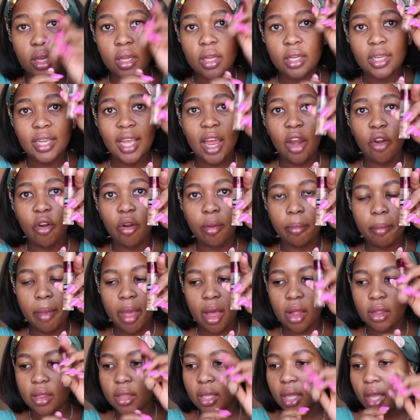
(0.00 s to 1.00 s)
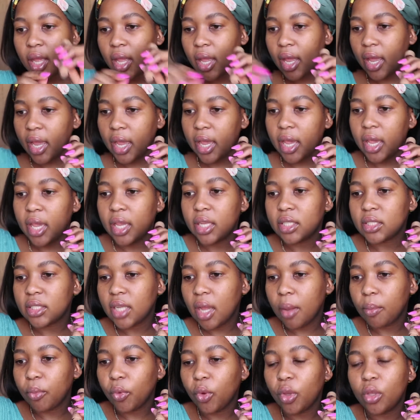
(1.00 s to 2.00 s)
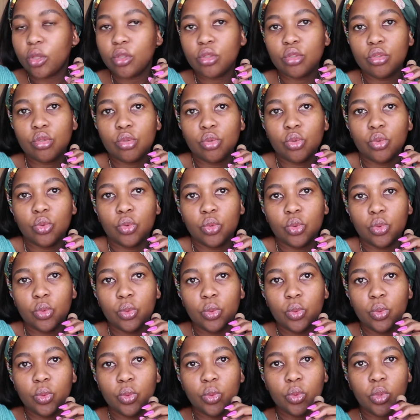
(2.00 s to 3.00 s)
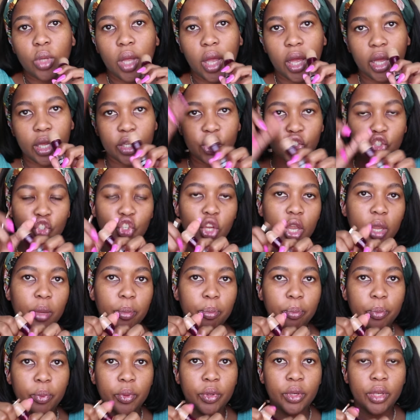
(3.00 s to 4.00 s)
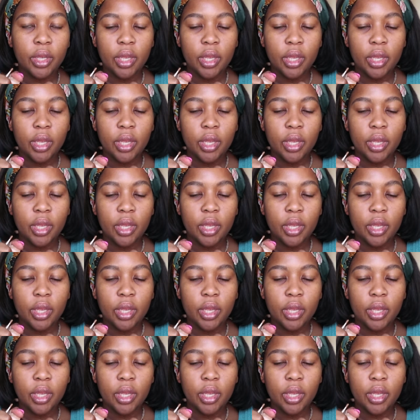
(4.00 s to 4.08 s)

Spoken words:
Caramel, and I'm going to shape